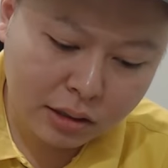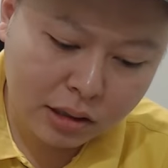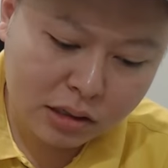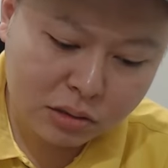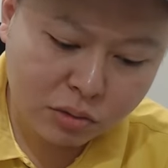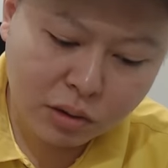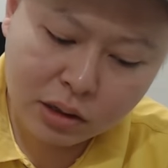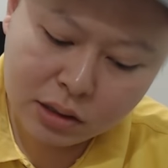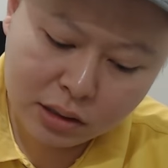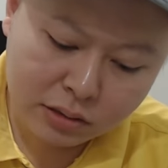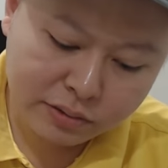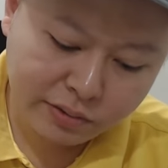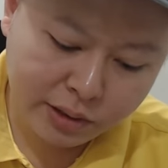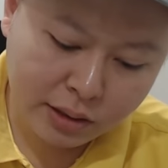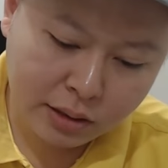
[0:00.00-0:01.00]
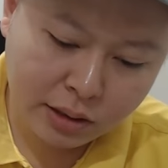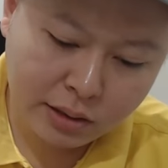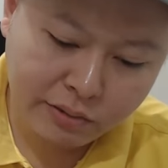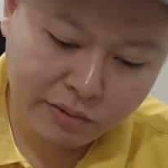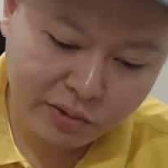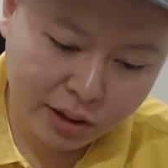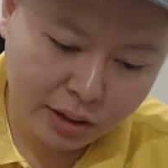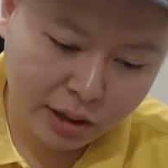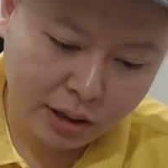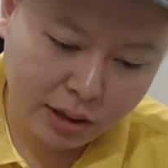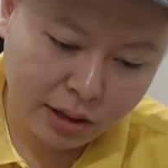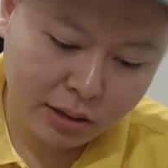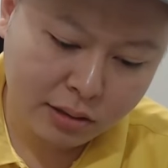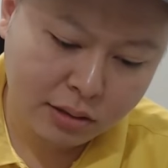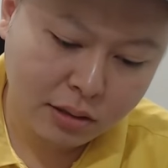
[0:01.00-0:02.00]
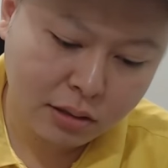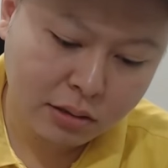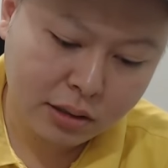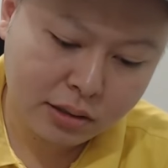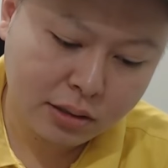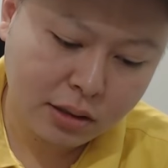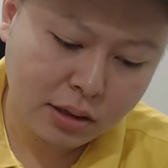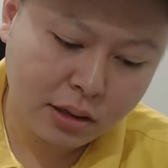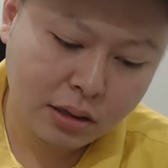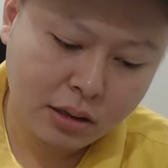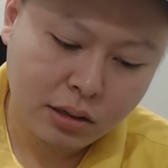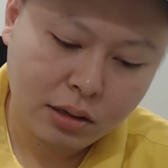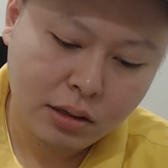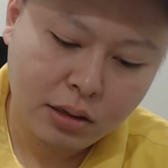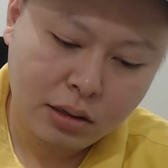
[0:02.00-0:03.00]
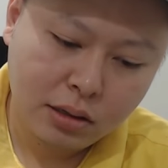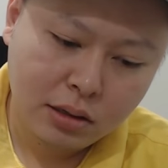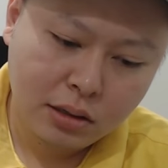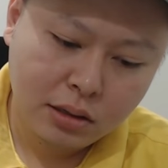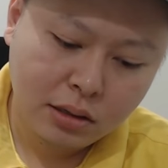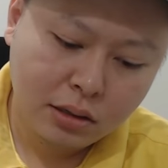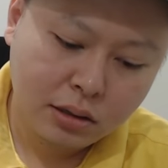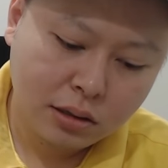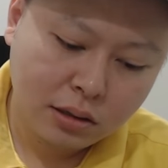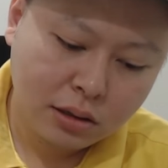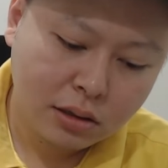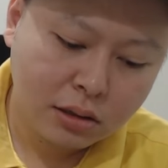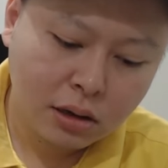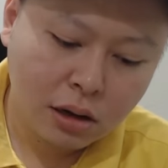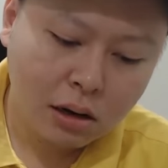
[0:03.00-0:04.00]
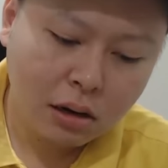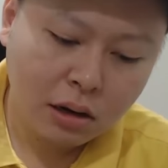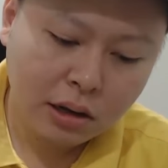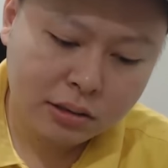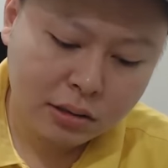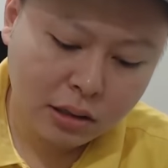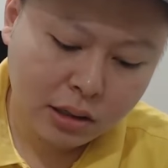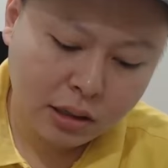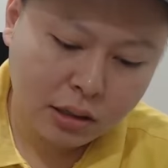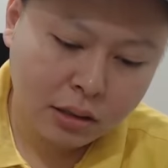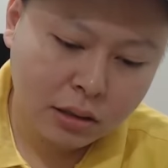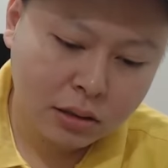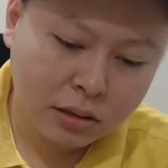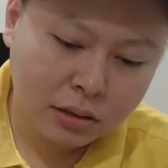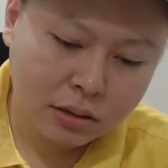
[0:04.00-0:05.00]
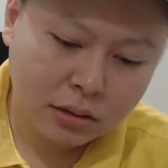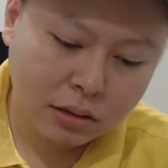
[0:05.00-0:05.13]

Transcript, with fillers: this one is very very interesting Carr as the leader.